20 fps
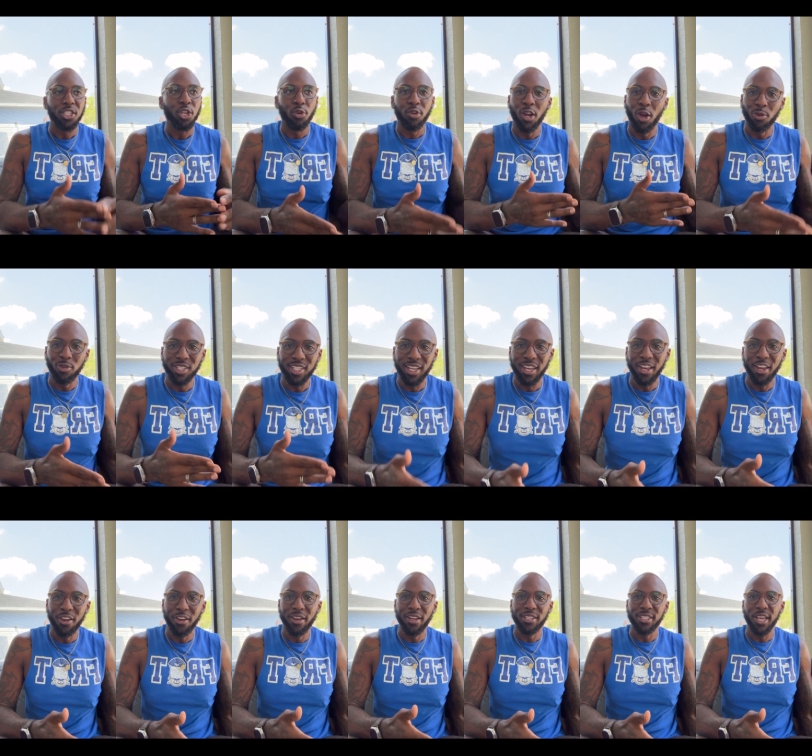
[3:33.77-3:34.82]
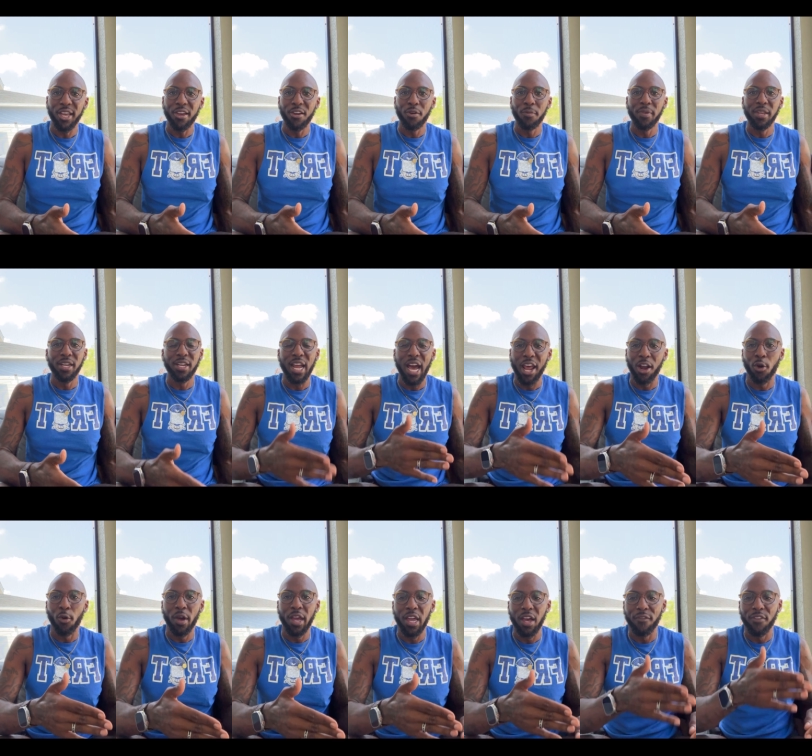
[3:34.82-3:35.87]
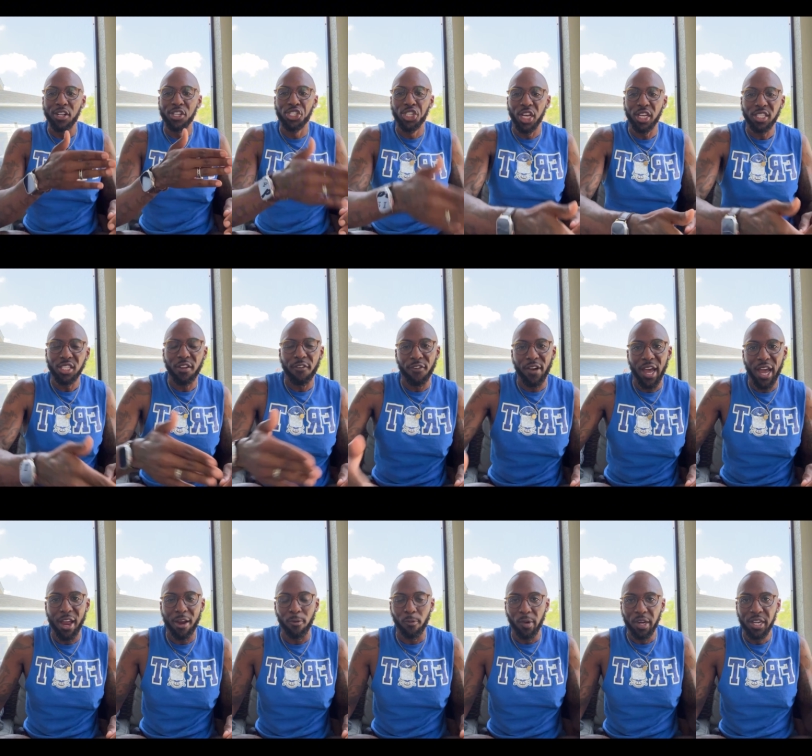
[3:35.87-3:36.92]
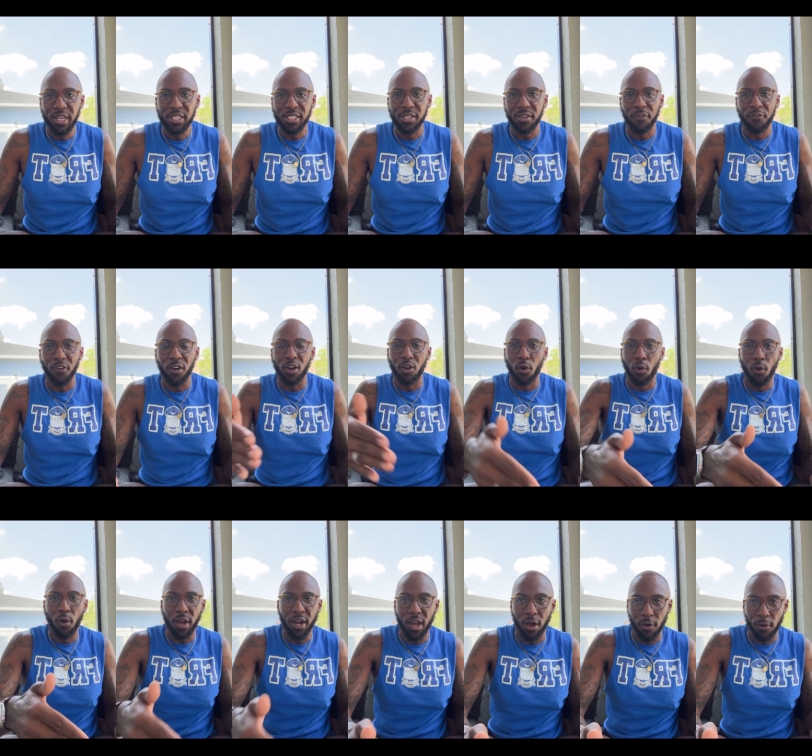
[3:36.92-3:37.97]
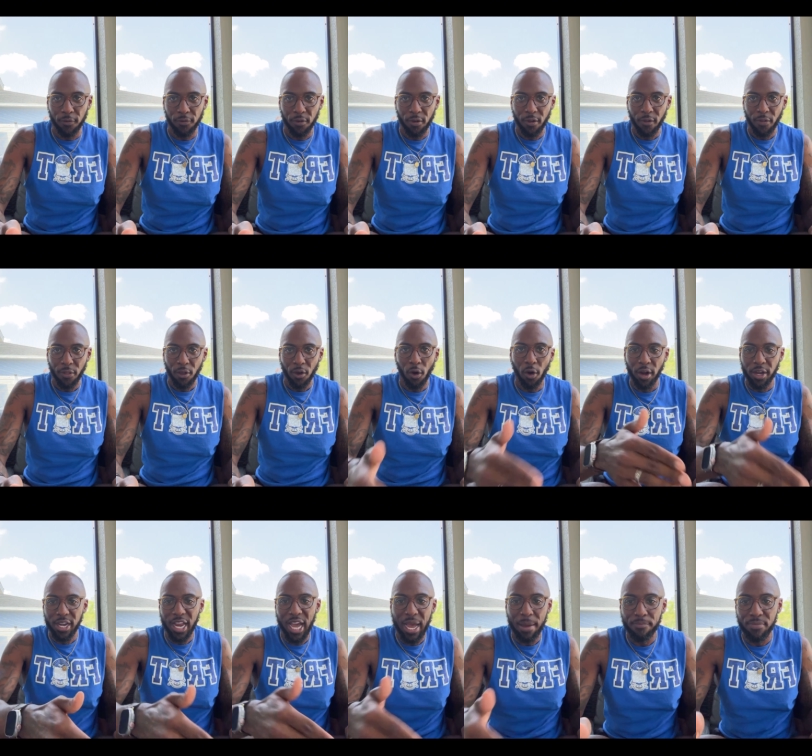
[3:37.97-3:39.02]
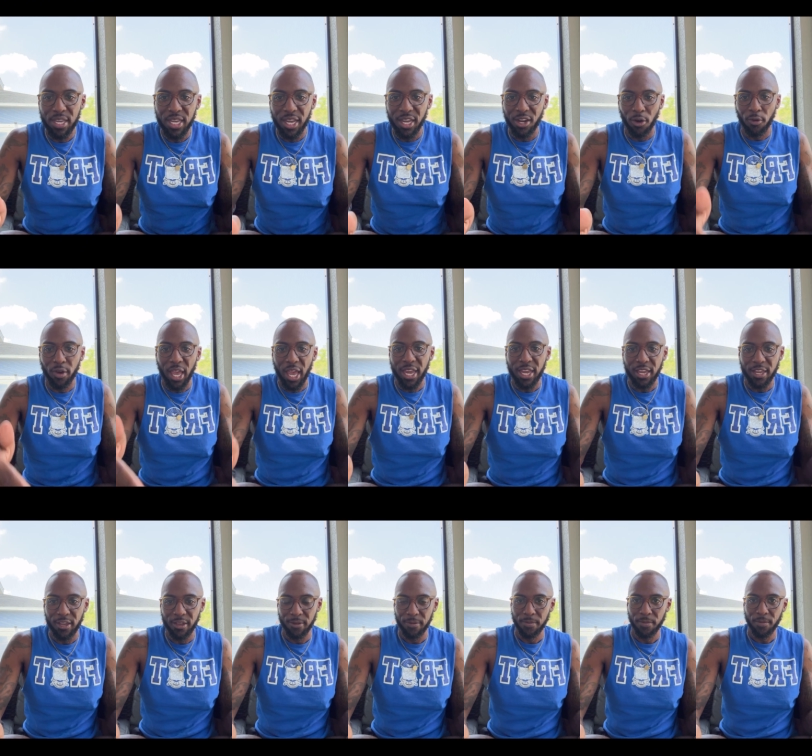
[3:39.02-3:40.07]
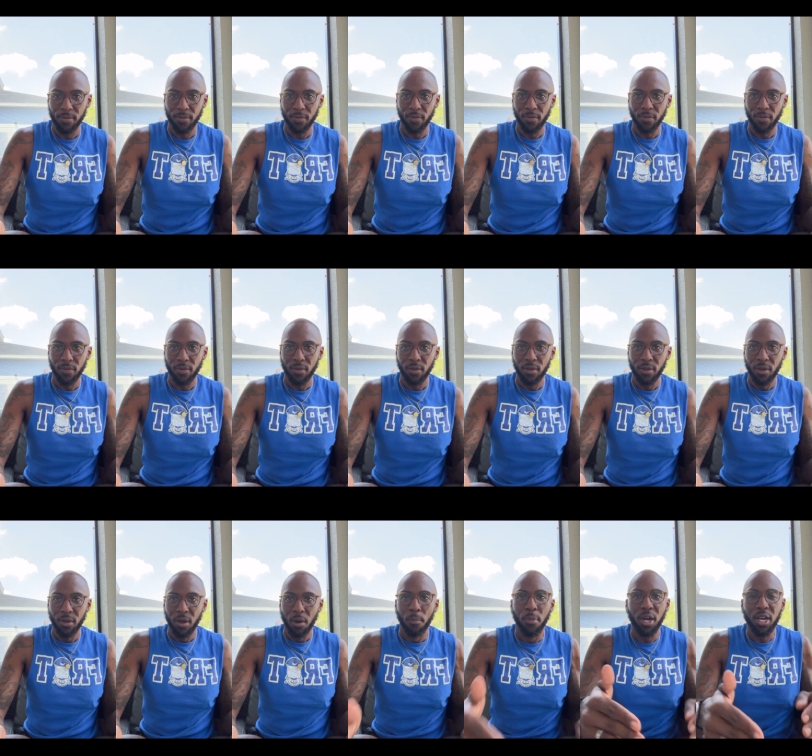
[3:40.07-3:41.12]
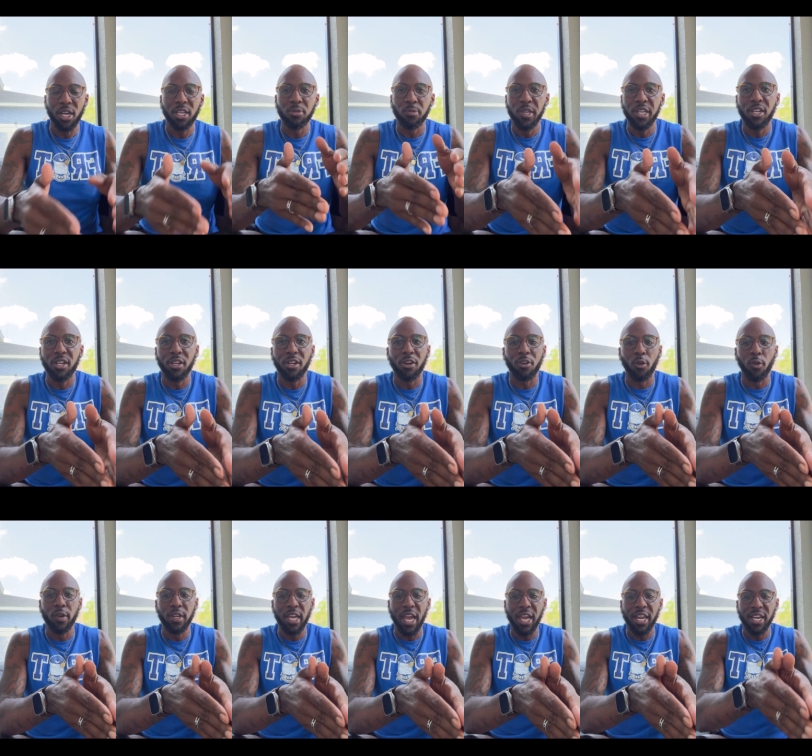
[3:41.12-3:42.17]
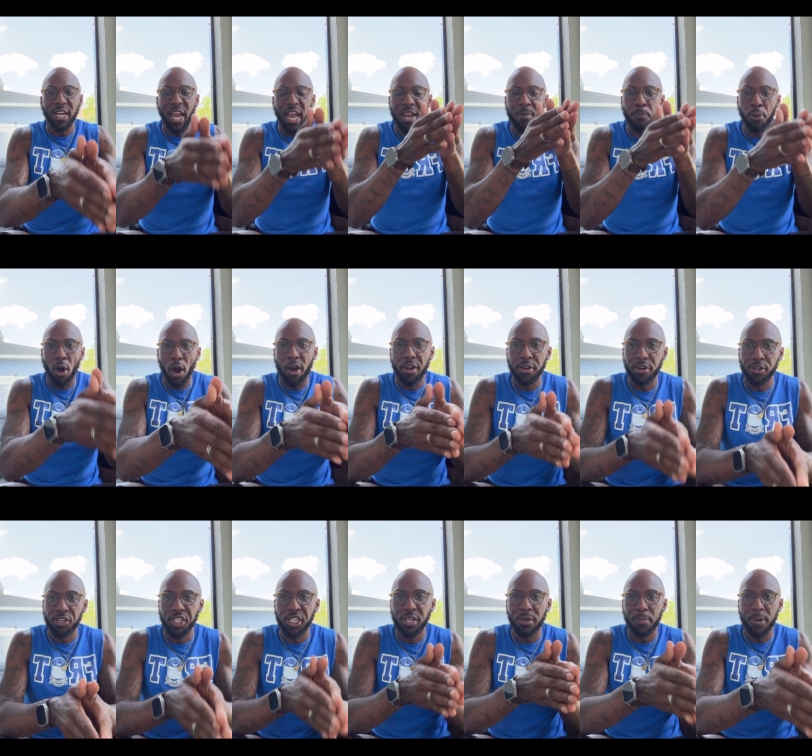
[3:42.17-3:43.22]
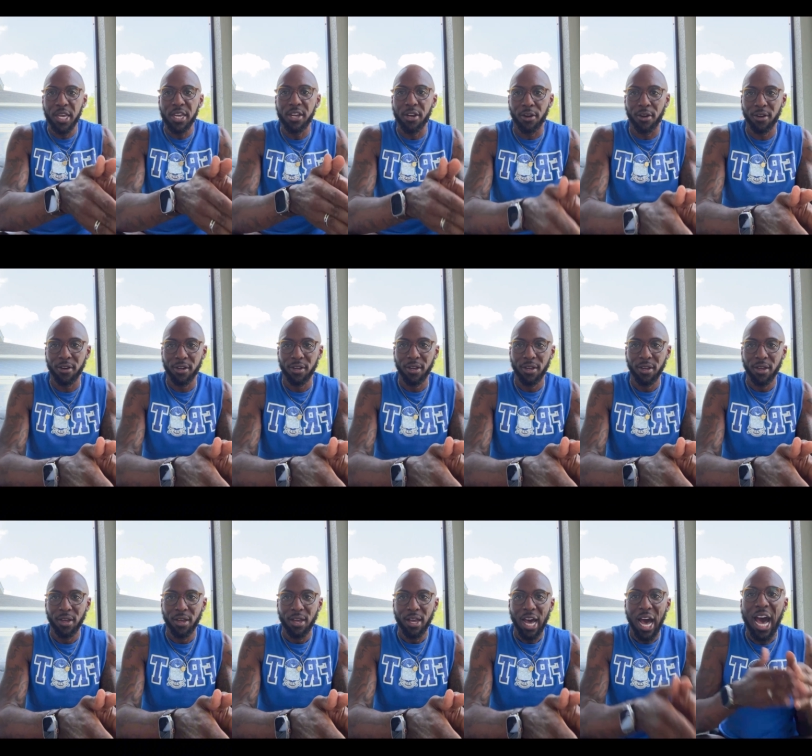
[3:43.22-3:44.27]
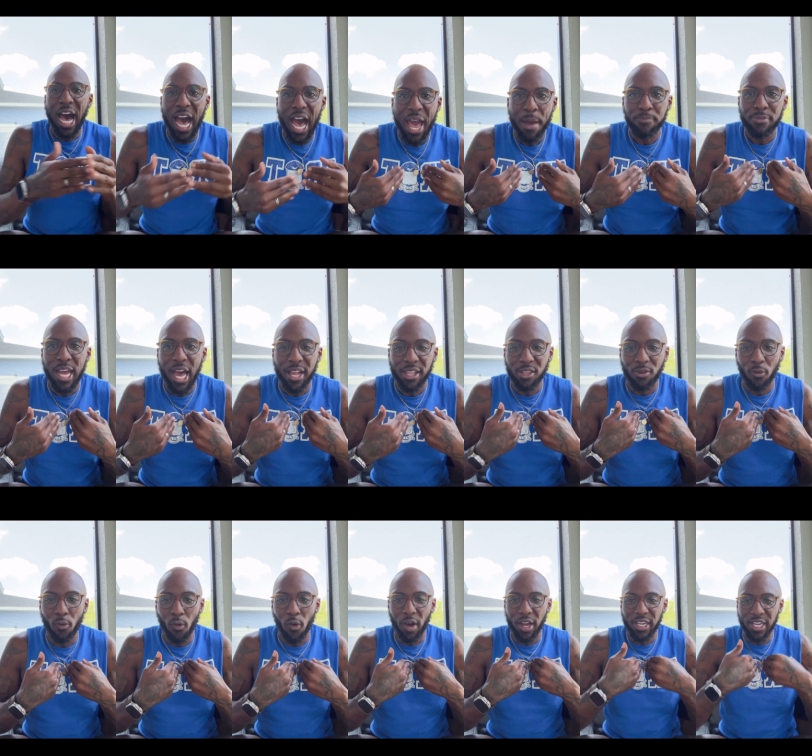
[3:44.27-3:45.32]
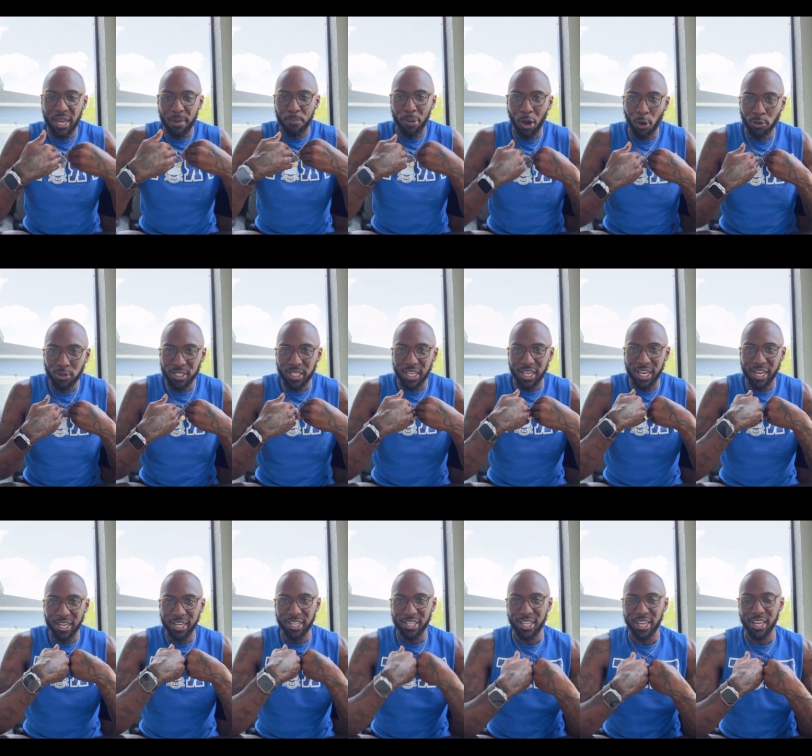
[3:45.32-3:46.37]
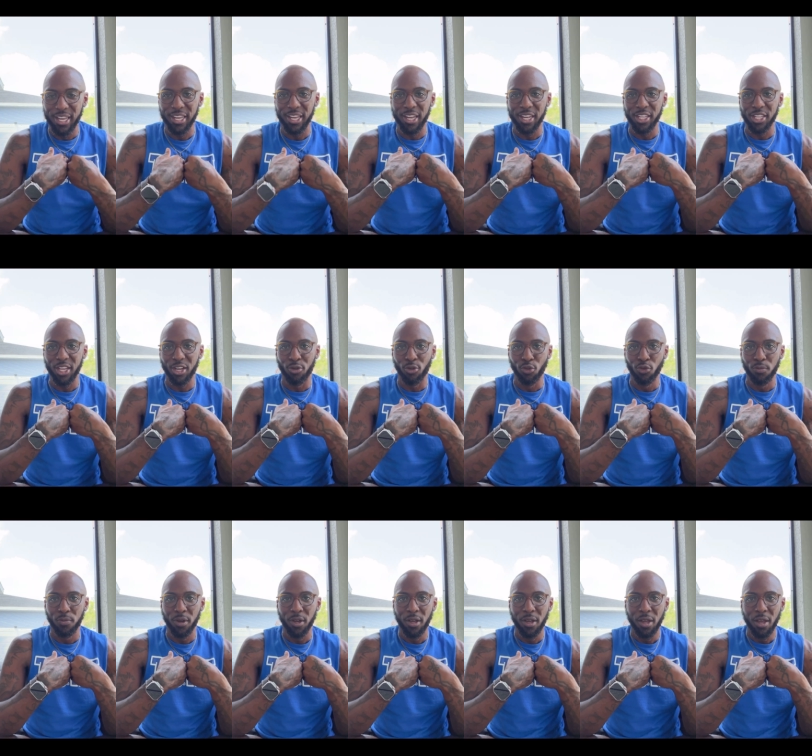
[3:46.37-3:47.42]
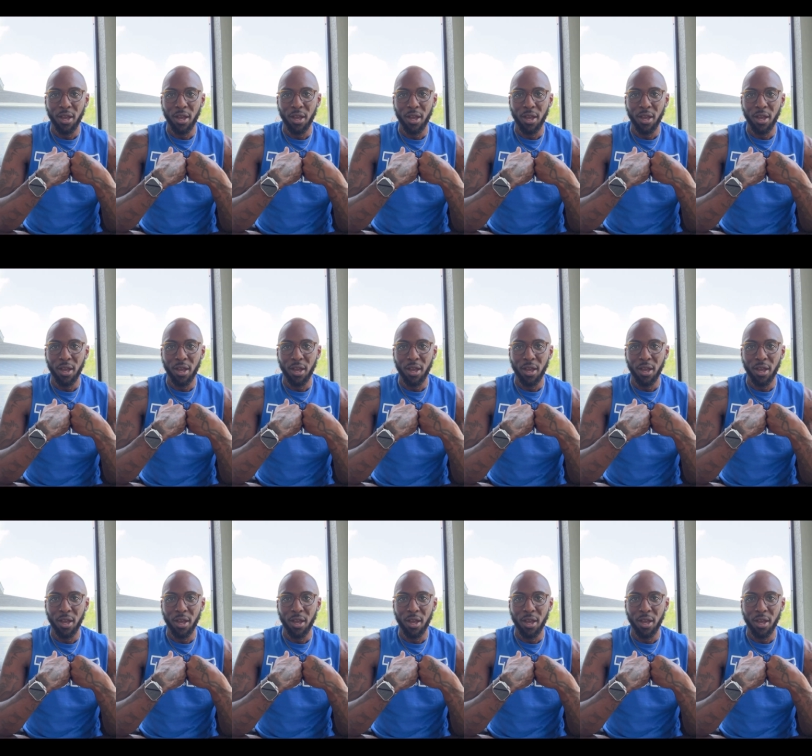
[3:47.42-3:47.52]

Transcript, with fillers: So don't sit here and tell me that I don't have a justified reason for going off or not being okay. Because we could have created a partnership here. I'm not the one that posted anything in the group.